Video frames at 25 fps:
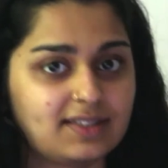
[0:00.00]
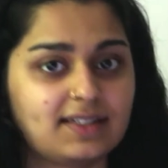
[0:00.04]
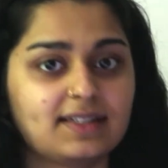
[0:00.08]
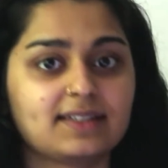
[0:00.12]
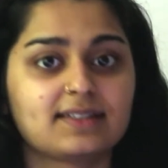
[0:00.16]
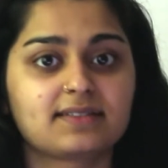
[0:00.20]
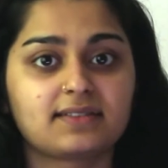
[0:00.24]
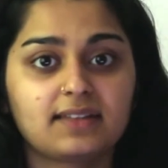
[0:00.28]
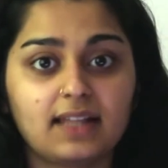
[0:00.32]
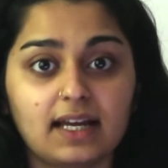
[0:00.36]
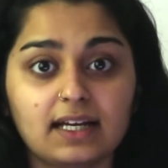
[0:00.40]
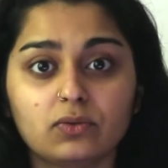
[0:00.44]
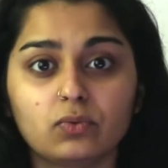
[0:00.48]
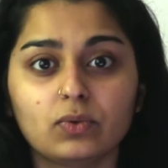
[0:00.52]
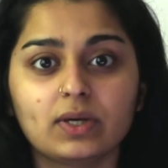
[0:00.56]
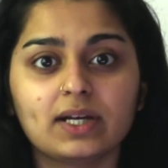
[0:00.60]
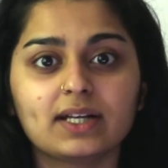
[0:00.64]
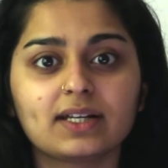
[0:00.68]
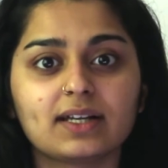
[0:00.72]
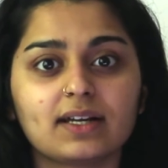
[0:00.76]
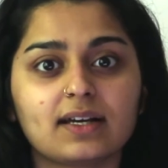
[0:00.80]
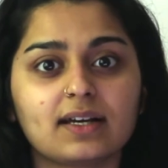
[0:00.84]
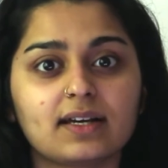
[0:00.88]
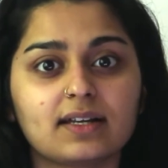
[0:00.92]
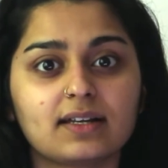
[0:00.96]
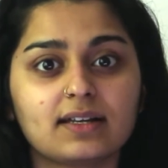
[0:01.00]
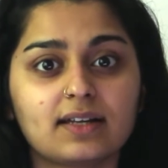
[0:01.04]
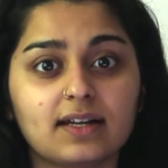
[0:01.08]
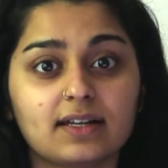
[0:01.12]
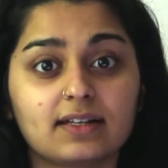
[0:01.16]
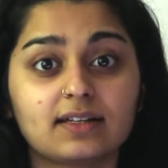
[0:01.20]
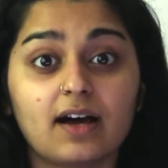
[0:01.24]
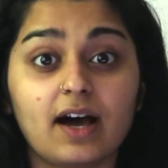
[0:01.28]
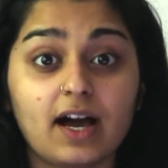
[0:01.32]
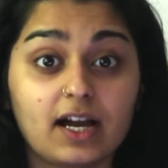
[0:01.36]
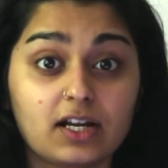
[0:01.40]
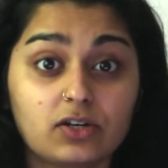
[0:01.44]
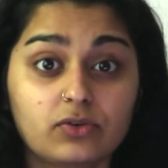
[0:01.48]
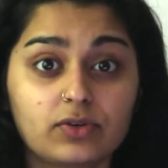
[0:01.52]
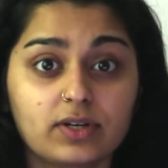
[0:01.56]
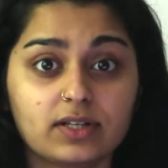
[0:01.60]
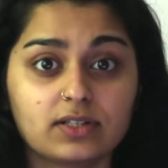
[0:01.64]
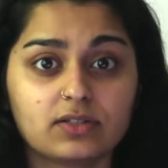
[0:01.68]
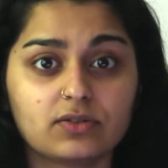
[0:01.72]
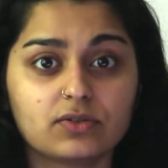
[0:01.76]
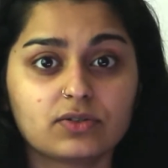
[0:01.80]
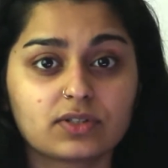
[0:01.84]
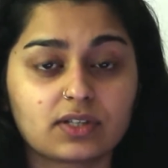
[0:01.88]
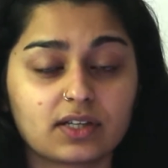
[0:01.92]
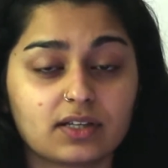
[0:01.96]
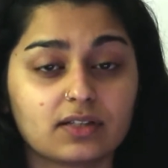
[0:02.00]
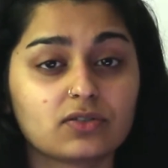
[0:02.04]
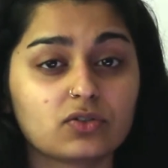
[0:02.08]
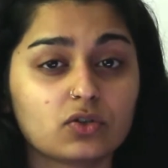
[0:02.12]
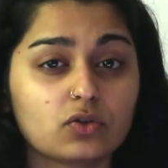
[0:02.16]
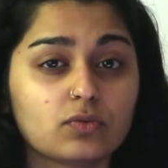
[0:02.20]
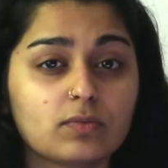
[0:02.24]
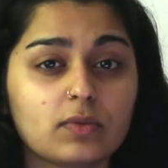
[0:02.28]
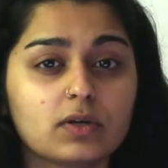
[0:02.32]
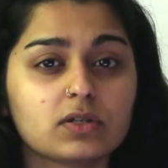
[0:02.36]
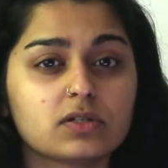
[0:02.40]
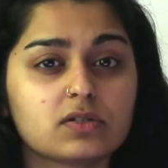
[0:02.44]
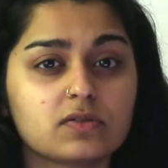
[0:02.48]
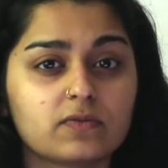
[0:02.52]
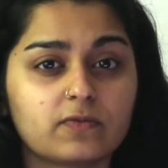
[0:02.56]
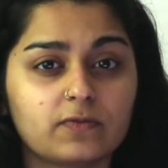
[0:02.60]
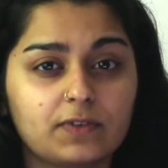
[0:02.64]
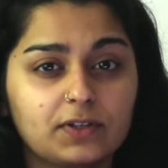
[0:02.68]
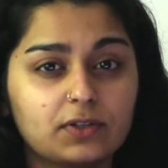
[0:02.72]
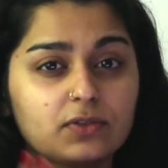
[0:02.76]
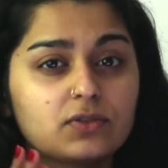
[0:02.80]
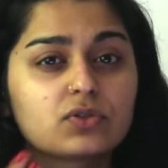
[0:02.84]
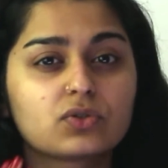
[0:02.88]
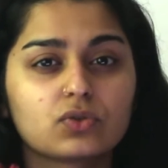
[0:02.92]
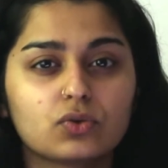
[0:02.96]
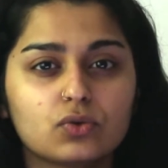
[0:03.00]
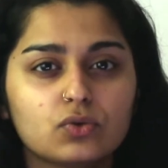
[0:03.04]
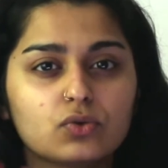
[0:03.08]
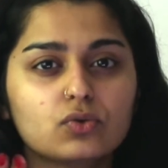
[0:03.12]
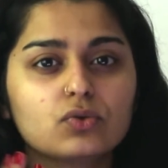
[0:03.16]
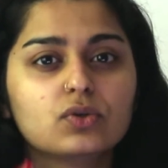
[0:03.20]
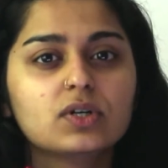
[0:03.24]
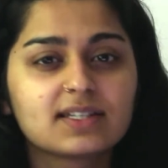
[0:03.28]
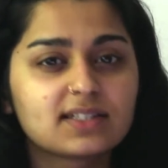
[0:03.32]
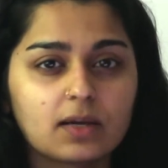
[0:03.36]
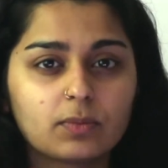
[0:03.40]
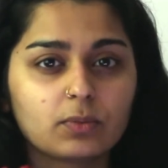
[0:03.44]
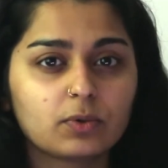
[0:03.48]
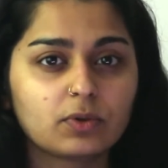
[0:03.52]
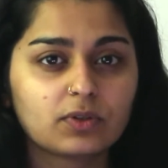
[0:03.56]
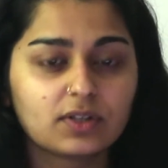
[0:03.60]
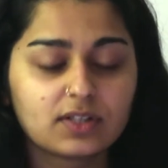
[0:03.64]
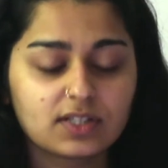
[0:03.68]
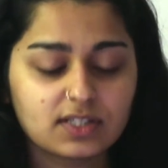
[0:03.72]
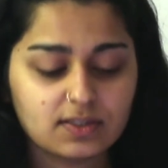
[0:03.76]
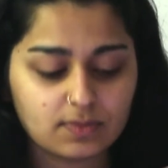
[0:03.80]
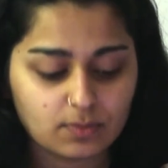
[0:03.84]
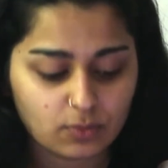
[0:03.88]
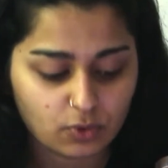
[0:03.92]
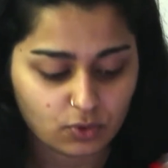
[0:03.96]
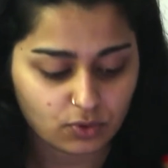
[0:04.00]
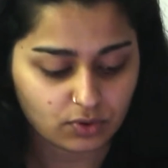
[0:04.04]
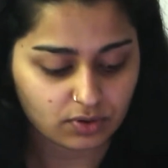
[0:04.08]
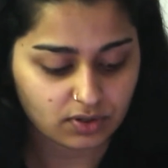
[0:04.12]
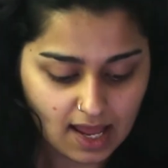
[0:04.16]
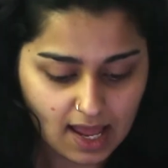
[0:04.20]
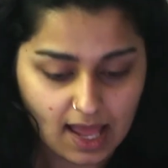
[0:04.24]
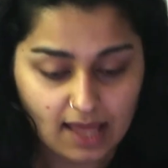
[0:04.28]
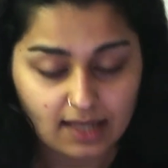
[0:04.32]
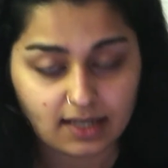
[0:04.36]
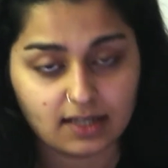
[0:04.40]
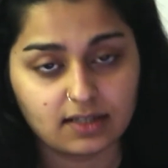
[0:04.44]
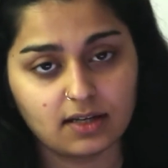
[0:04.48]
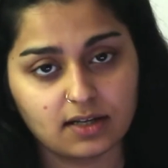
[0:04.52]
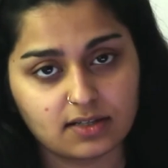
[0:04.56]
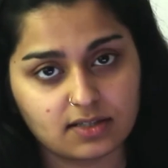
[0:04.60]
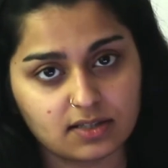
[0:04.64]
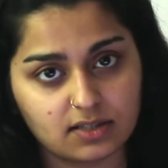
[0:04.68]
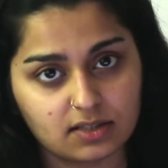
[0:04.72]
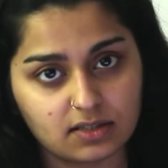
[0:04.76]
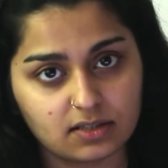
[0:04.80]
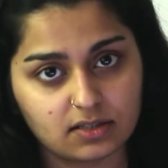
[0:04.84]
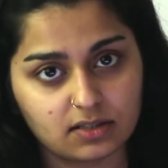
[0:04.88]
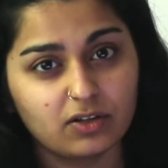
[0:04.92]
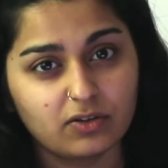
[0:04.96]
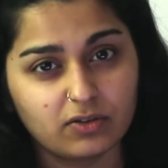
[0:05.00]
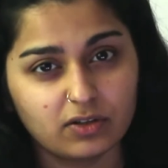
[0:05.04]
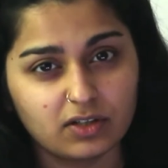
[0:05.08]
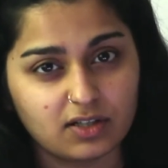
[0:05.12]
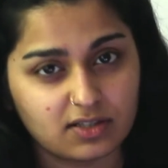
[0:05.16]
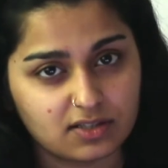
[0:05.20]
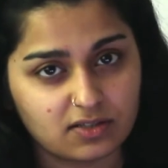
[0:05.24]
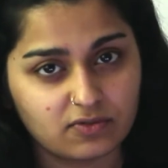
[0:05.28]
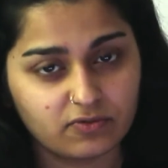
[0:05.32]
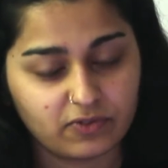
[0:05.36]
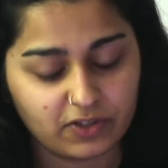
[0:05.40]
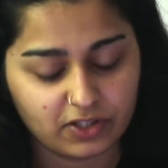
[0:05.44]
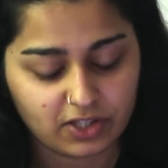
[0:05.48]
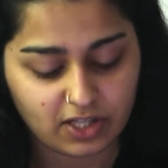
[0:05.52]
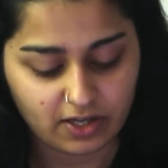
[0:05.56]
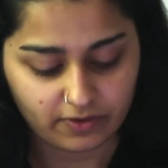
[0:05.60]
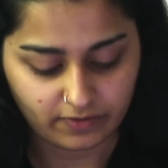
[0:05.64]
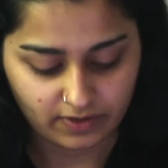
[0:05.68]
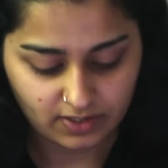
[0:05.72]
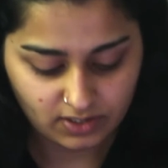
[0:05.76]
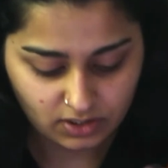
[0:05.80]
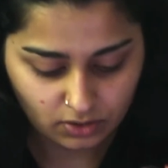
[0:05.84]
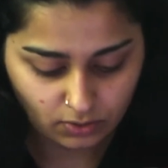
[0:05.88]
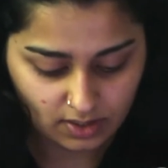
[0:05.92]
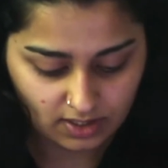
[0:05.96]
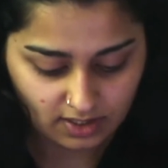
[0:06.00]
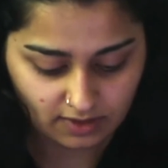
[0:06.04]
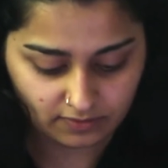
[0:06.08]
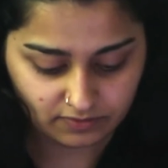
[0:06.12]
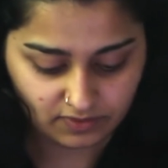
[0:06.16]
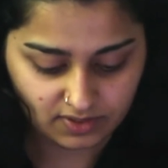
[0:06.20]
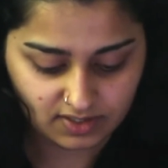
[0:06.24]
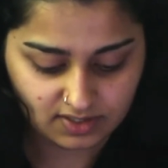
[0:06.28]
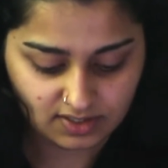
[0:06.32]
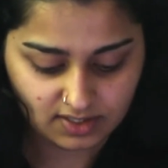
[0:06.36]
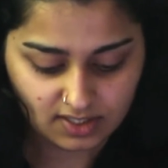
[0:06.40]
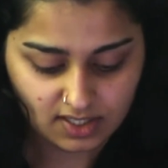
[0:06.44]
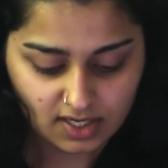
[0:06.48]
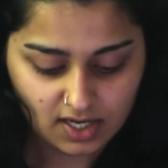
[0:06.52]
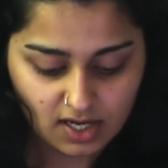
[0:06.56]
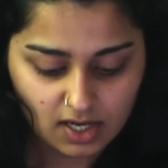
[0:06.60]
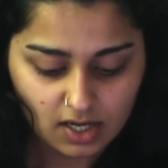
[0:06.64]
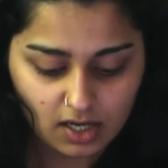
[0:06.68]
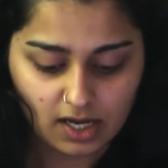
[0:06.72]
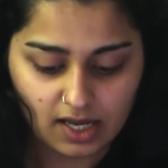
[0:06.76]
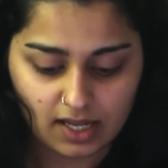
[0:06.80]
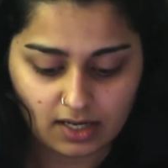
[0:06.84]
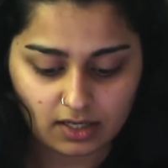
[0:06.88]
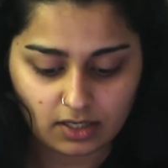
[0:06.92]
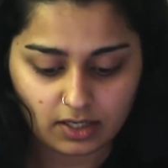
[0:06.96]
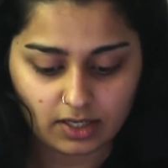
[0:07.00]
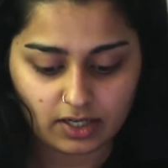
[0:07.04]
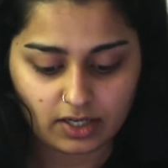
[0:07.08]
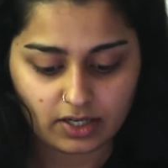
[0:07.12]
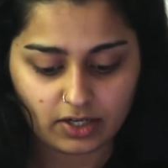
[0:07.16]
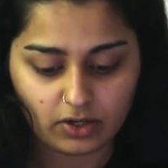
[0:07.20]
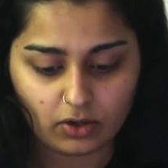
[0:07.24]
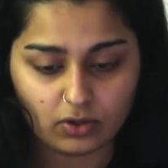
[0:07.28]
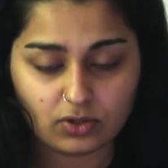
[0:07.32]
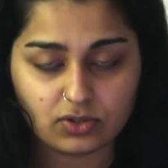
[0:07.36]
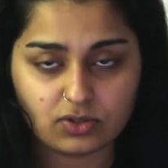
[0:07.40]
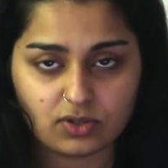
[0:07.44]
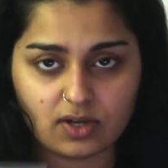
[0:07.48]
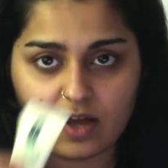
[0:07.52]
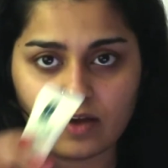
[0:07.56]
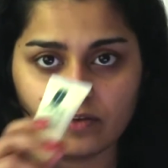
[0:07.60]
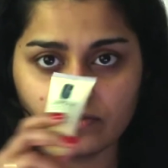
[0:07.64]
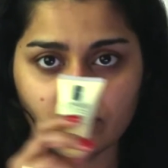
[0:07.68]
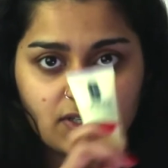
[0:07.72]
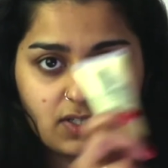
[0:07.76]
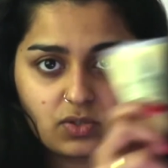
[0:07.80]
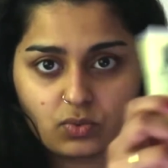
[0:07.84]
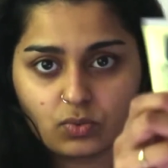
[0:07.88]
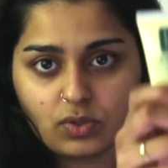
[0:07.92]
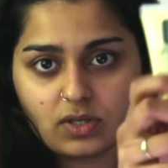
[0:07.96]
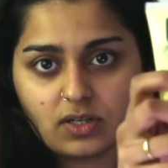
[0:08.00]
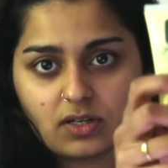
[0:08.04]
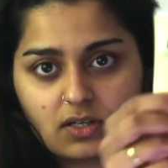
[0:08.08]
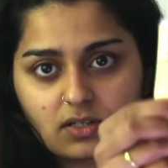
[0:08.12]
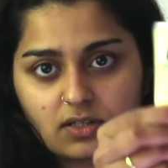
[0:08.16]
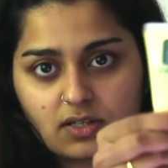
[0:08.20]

It's lightweight and it hydrates your skin so much. It feels so supple and smooth, and it doesn't feel heavy, so I love this. And I also have this one.